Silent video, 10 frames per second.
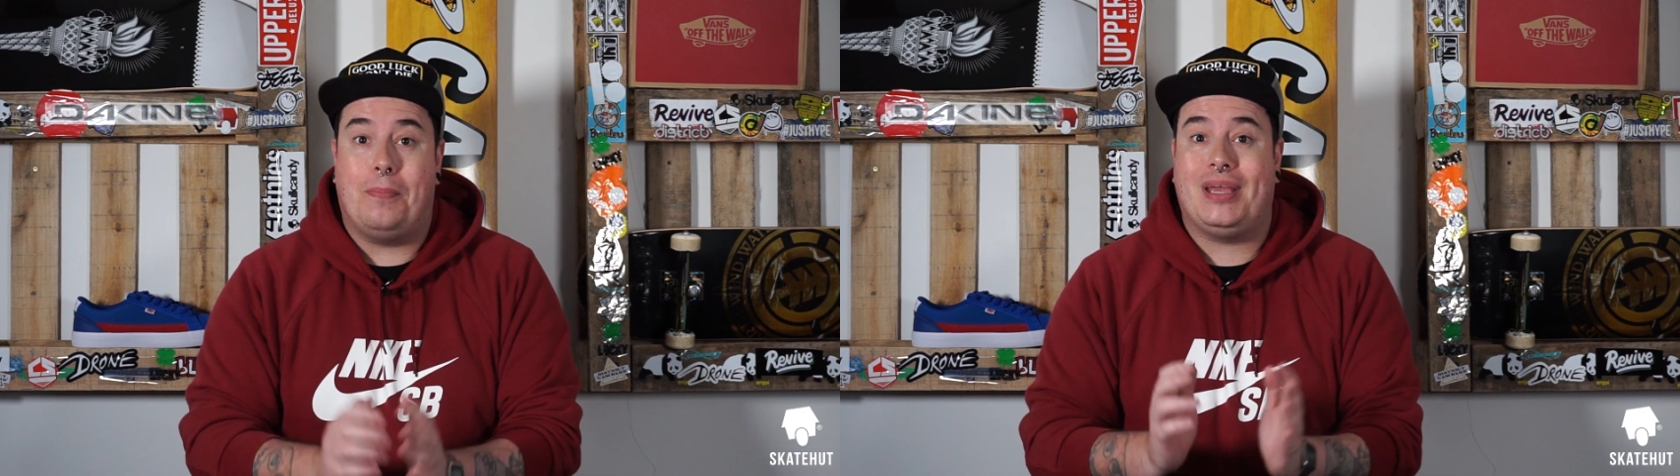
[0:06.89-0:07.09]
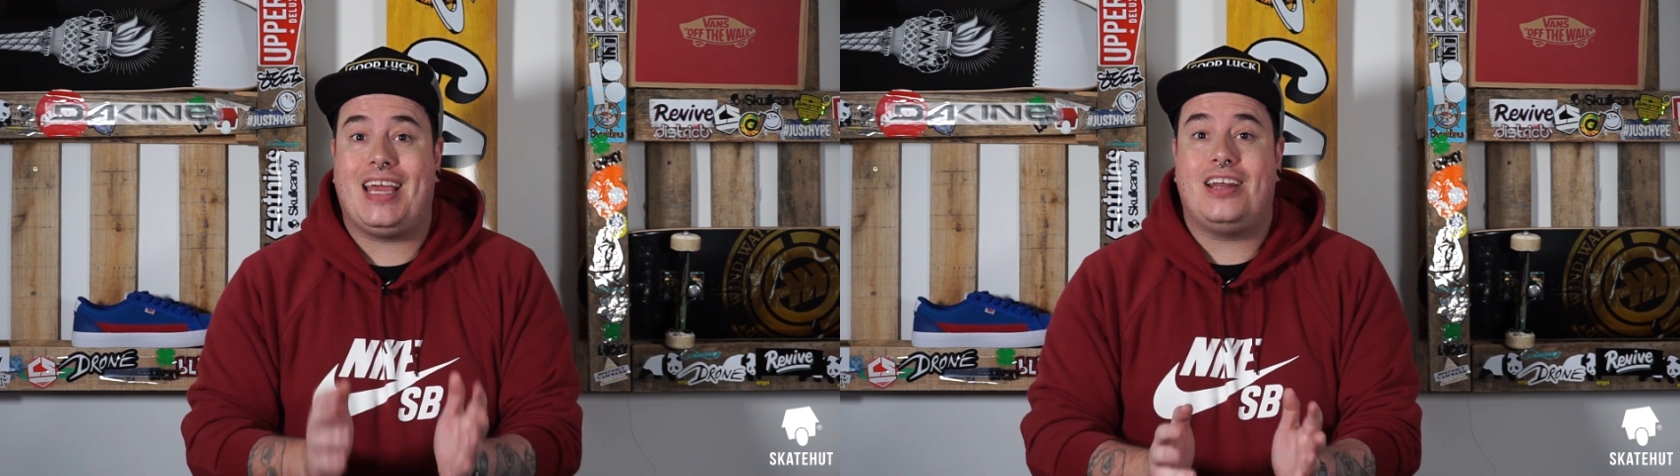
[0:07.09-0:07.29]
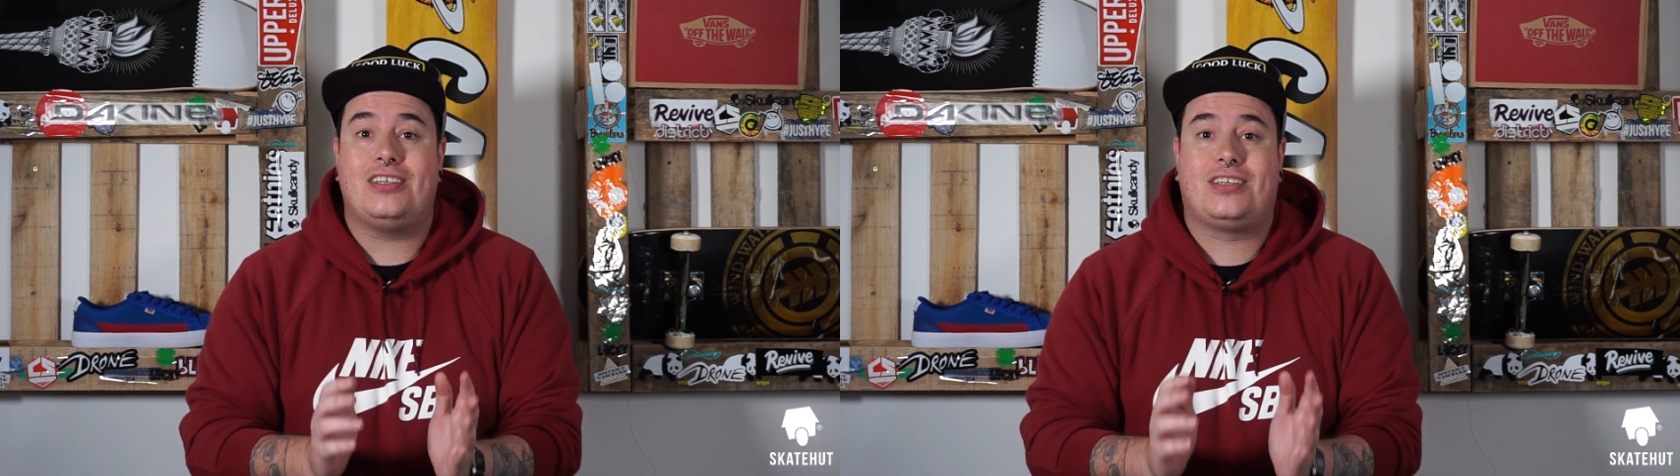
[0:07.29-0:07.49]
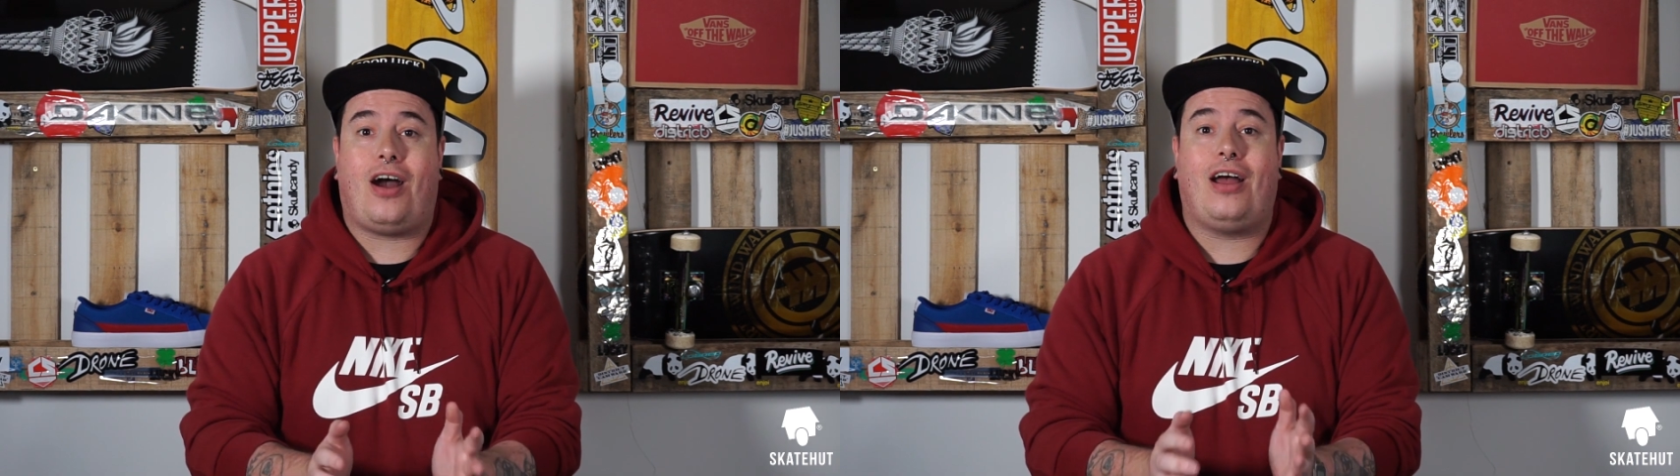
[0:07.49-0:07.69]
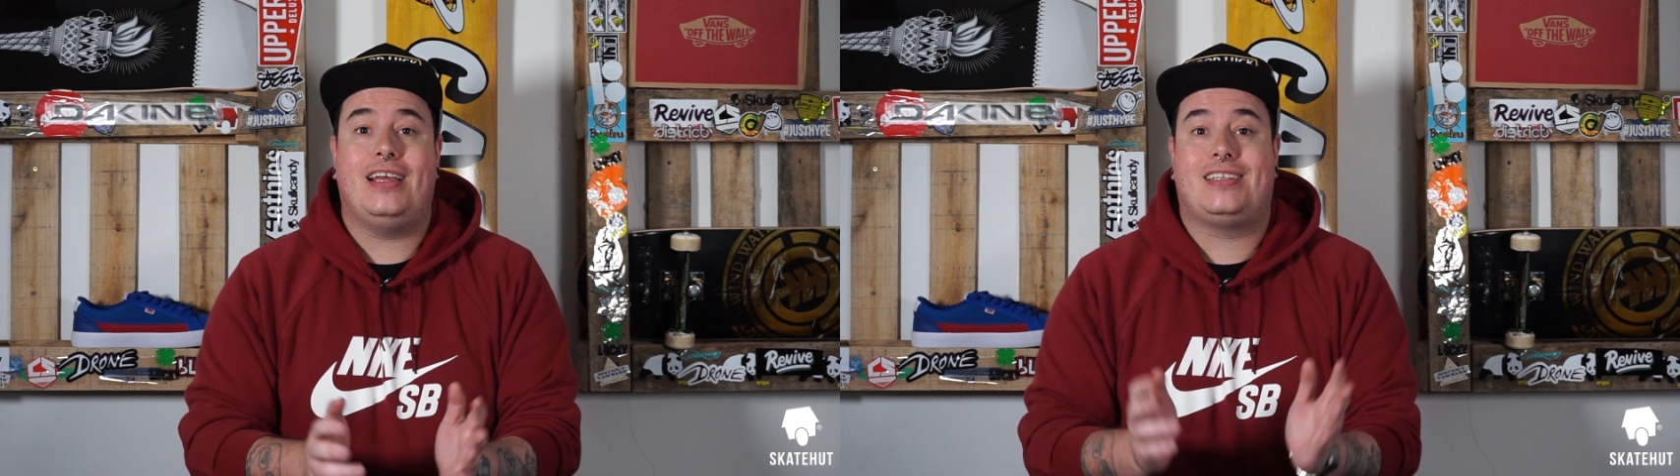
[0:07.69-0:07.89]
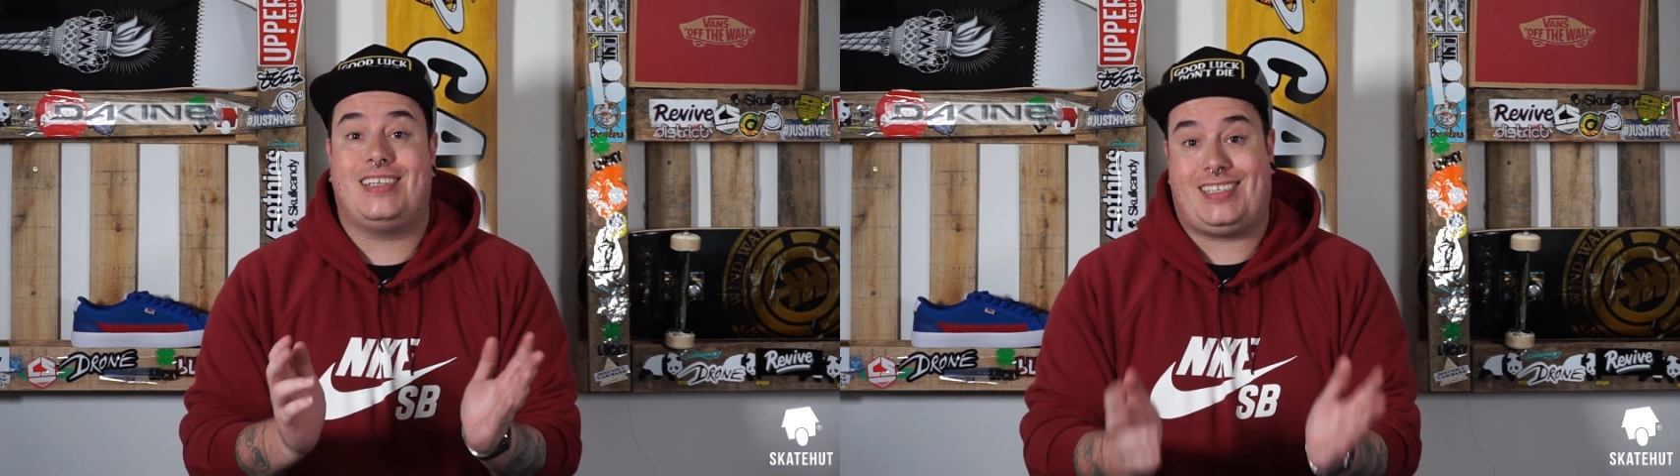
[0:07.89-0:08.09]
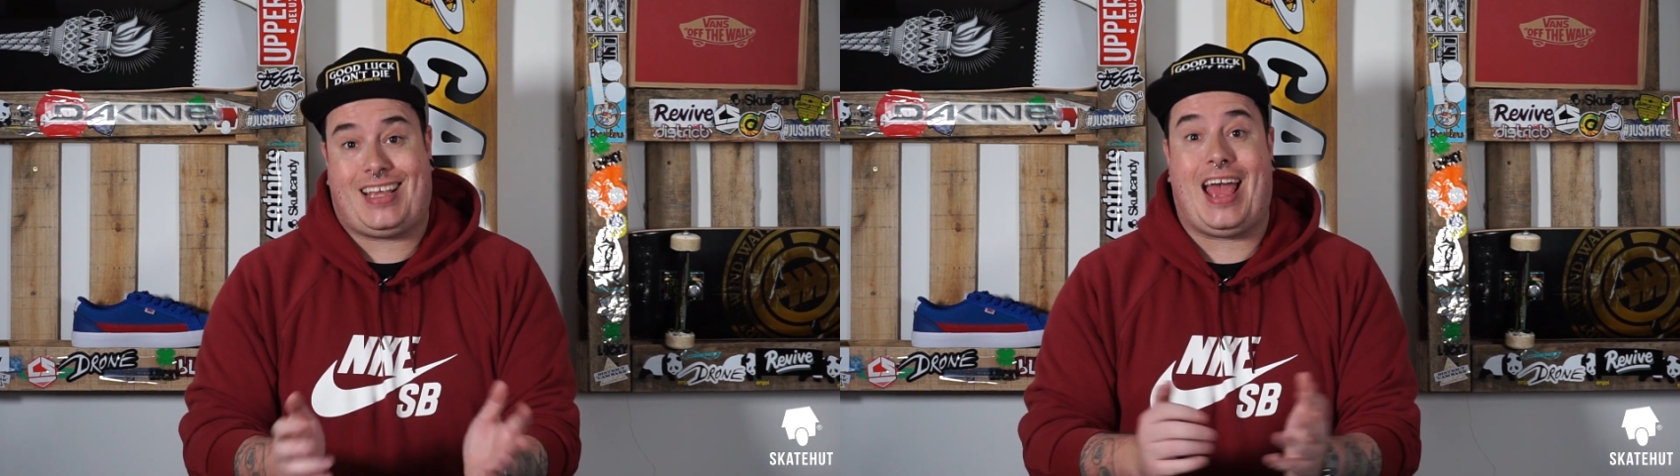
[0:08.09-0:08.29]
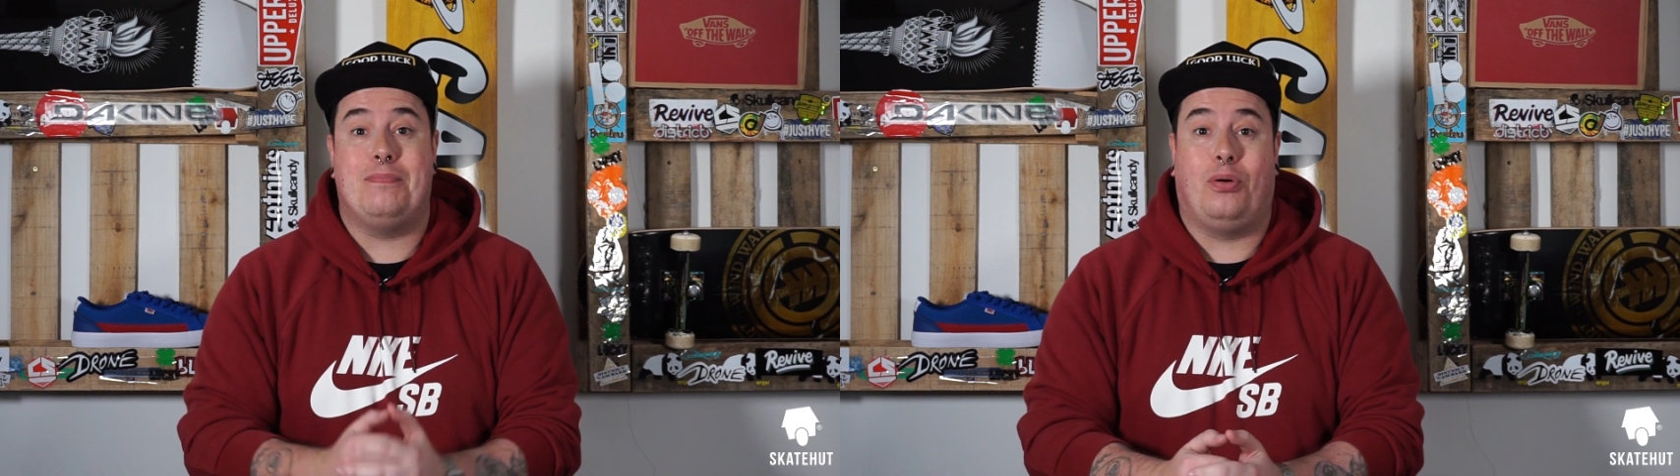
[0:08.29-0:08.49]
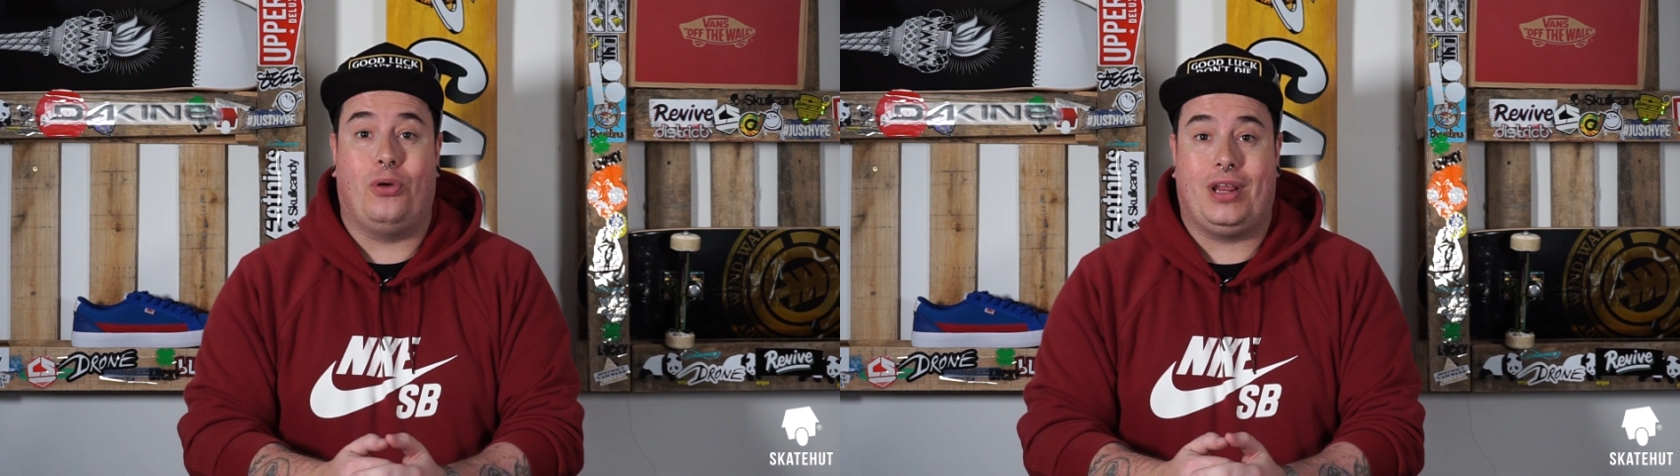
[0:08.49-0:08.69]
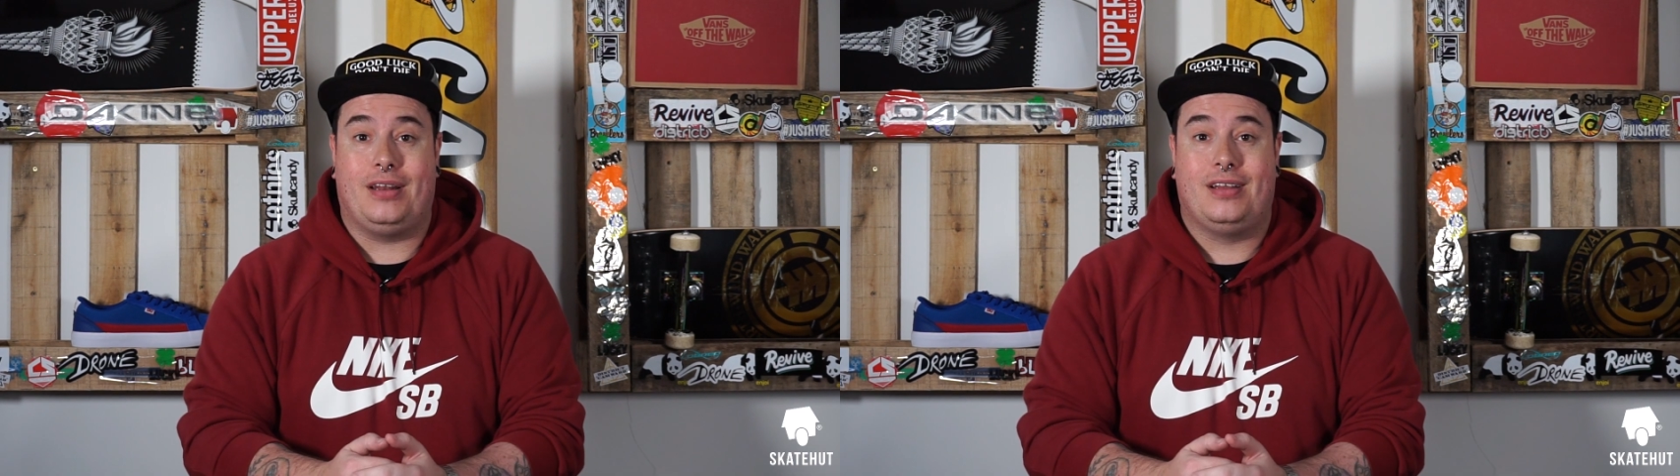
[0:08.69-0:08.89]
beginner's guide to
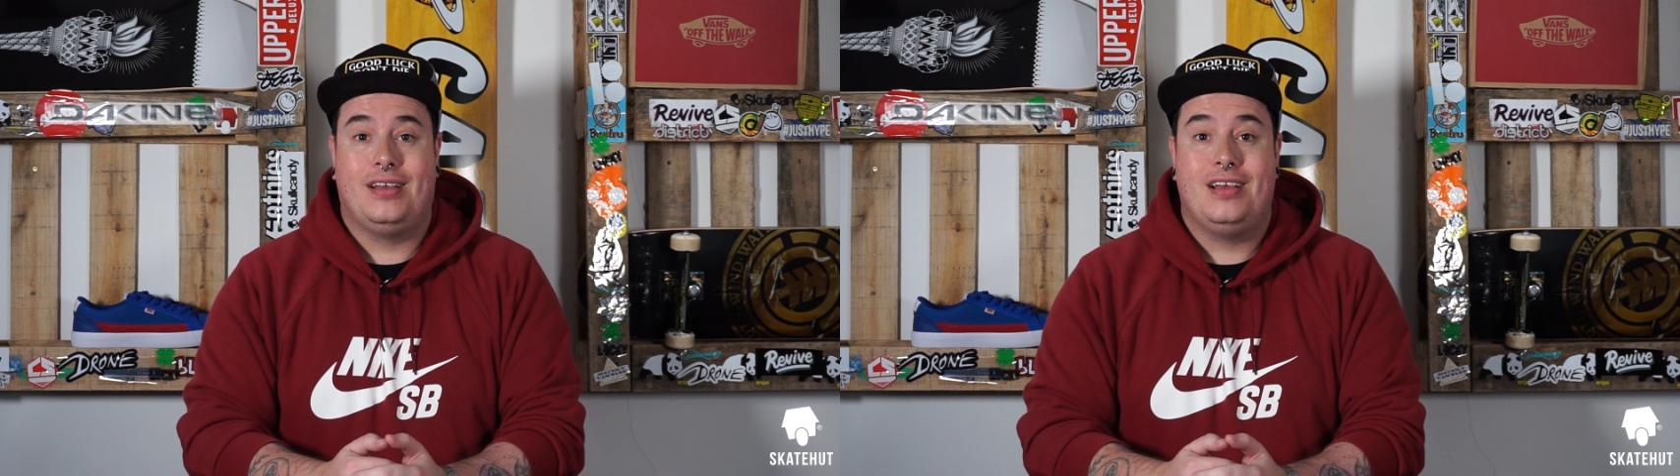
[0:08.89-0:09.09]
skateboarding.